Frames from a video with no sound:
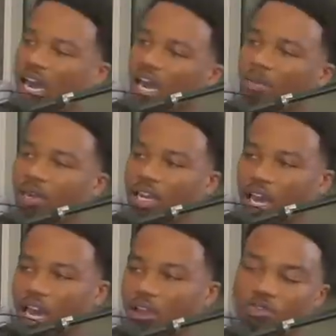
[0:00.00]
I'm the
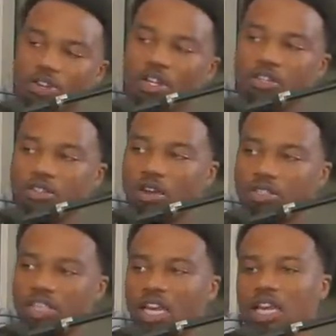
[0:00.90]
guy over there. You know what I'm
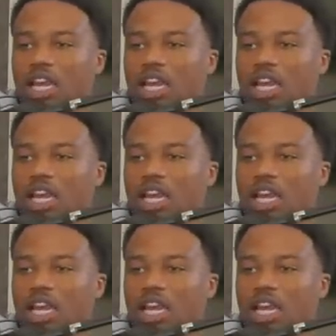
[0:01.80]
saying?